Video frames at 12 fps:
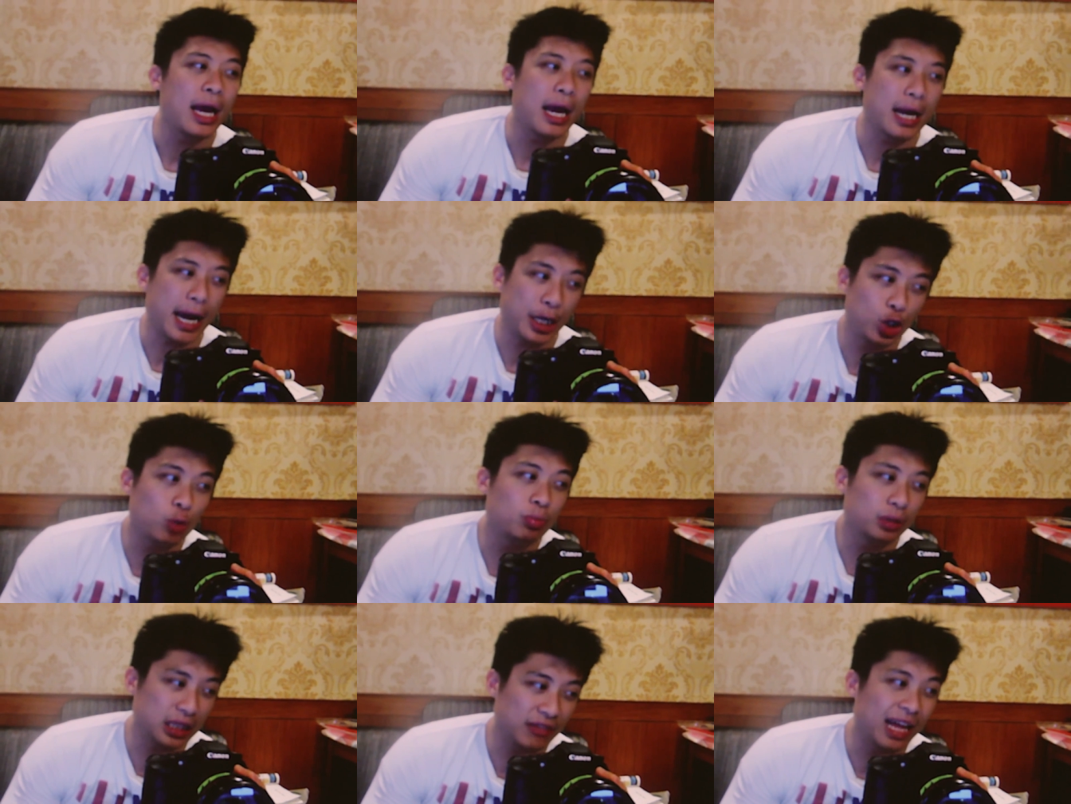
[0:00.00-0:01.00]
And I do
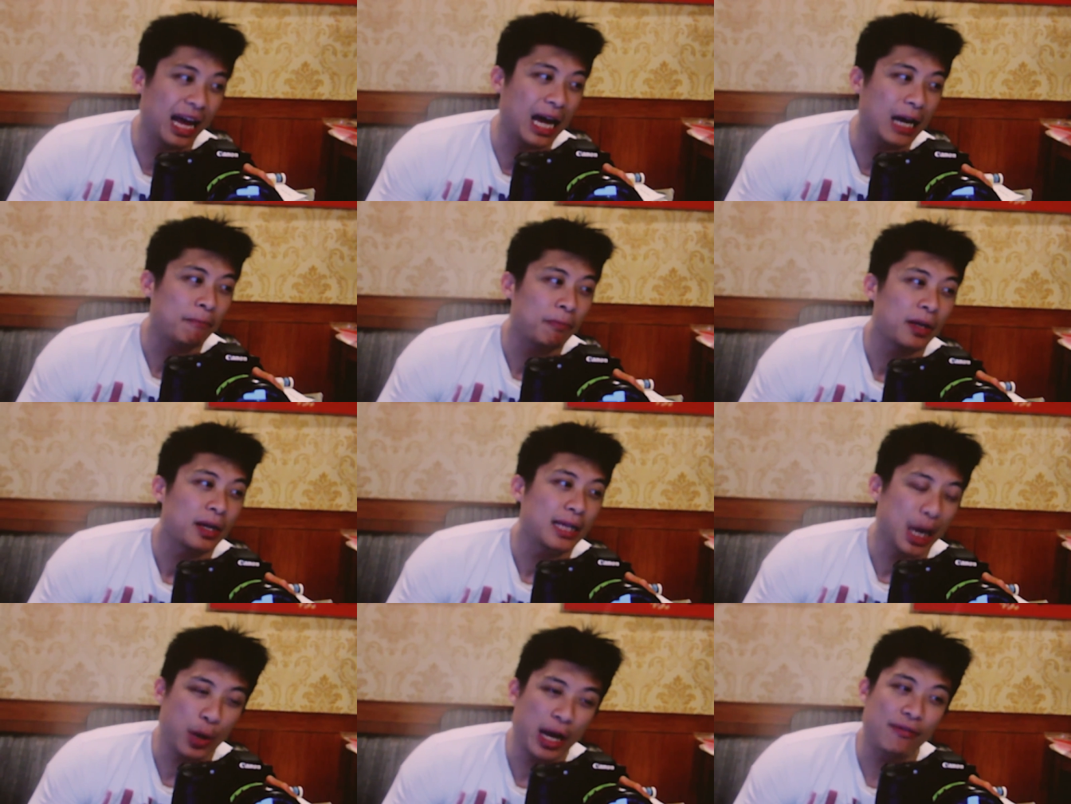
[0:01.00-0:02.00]
believe that
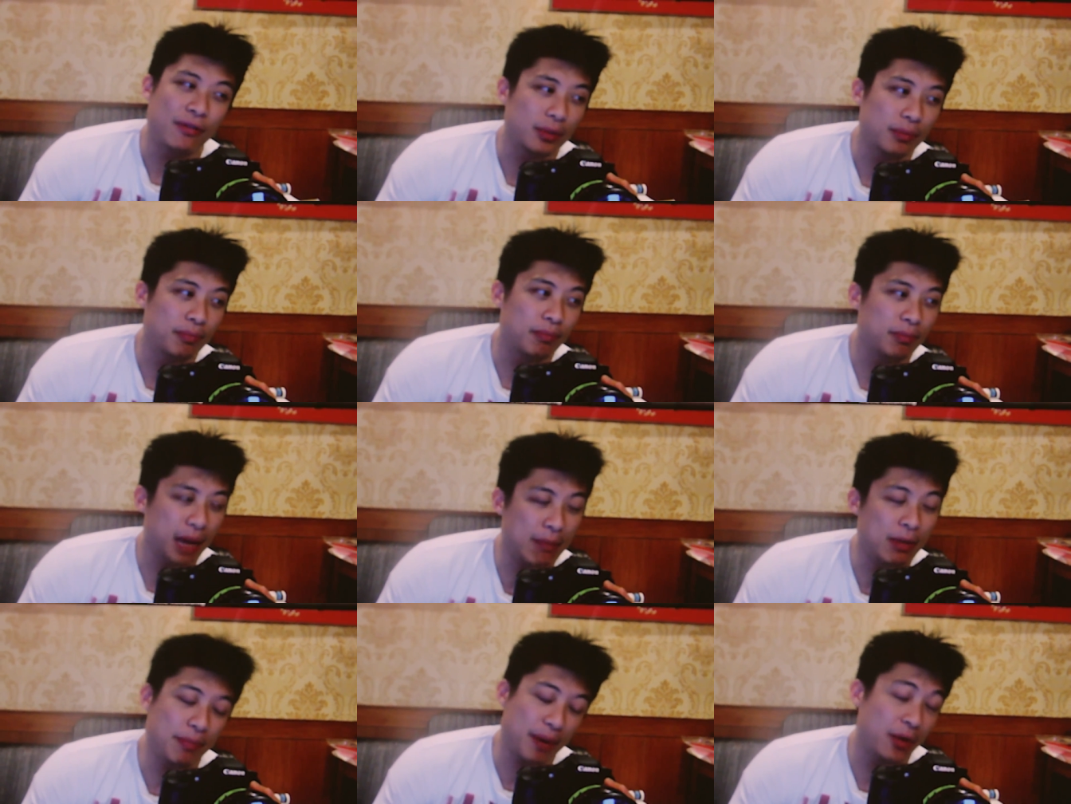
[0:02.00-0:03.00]
they would have a
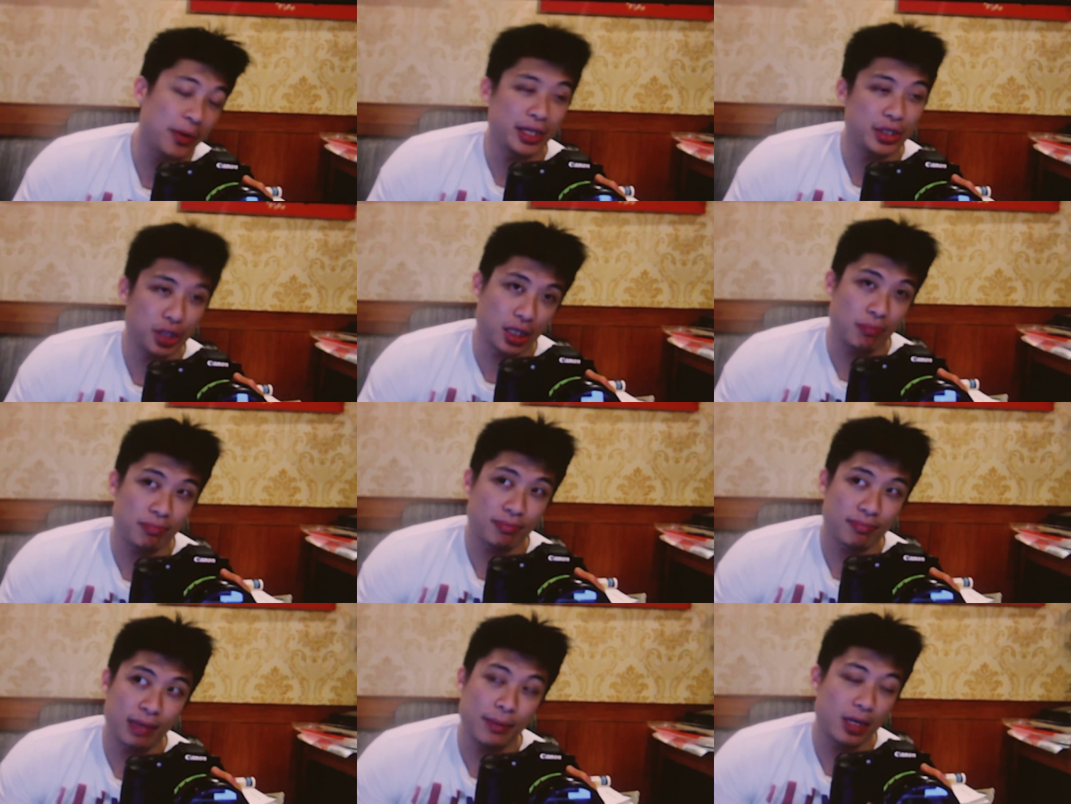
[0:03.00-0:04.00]
maybe better relationship,
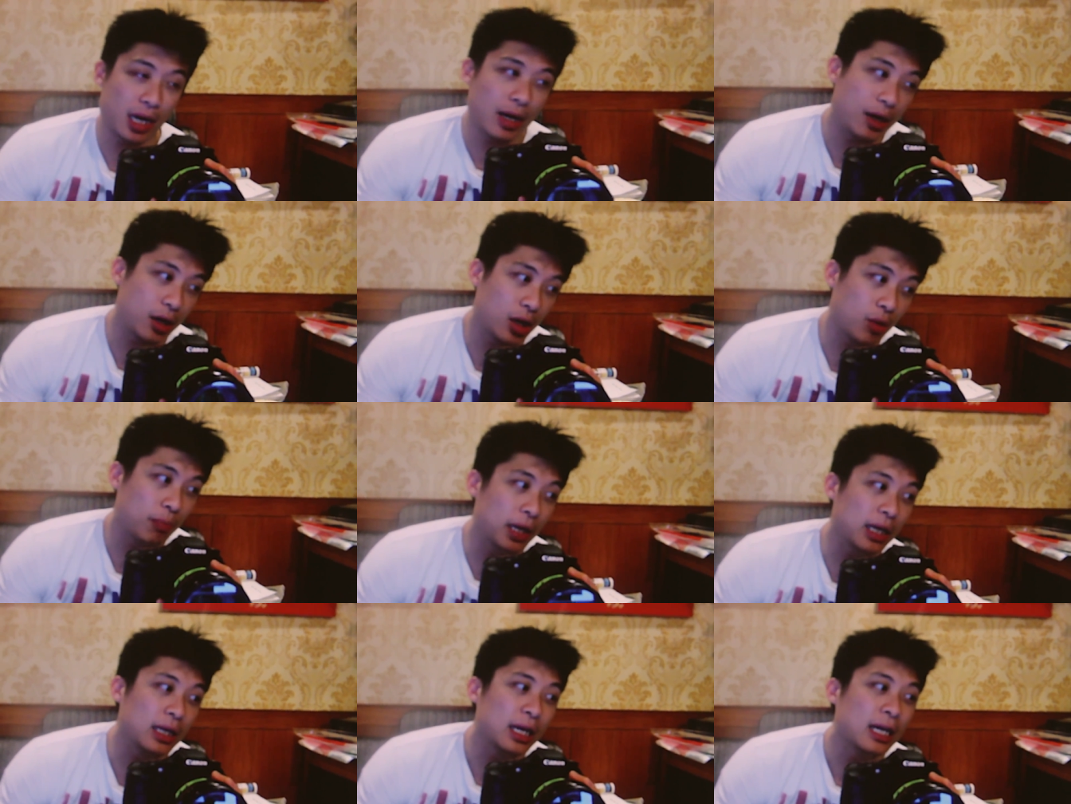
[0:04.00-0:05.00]
maybe not, I don't know.
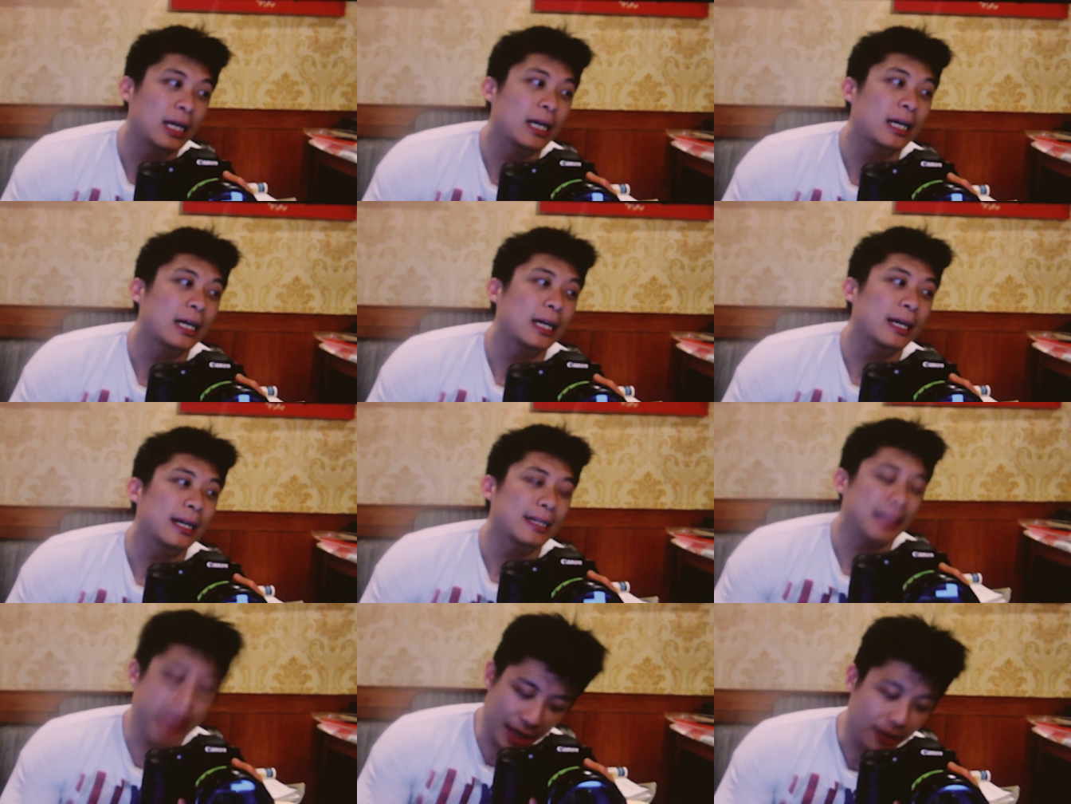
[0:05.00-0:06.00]
But
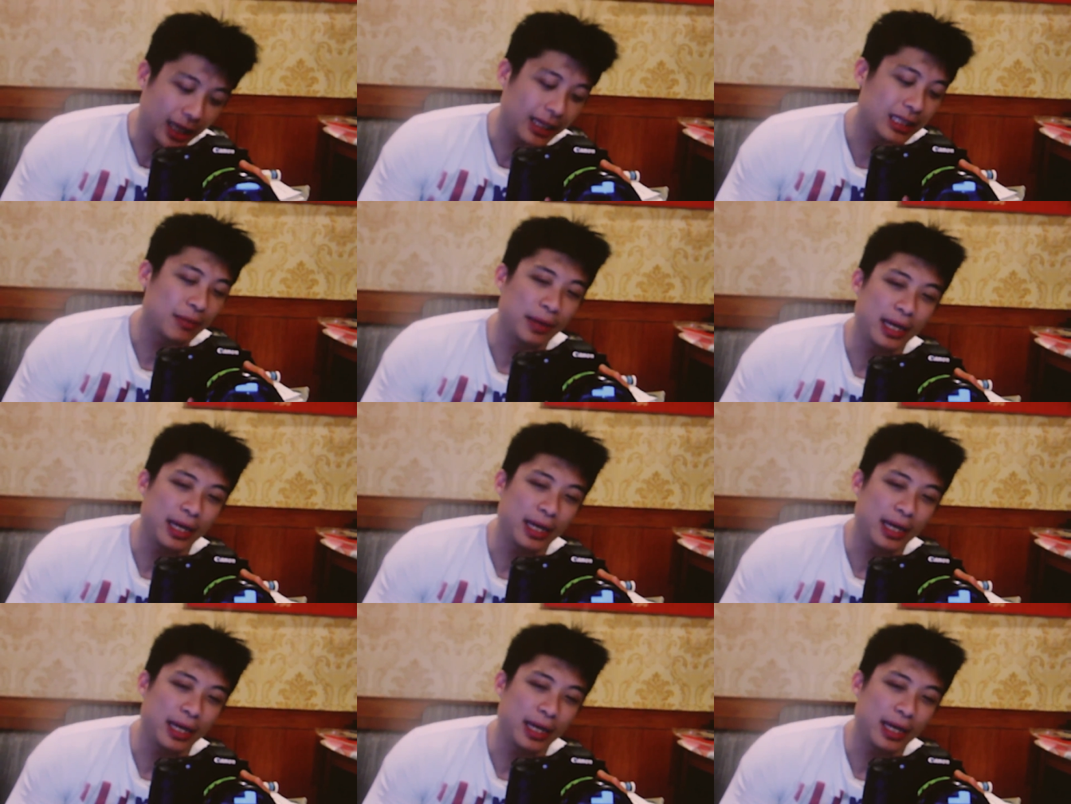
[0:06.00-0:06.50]
still, that doesn't mean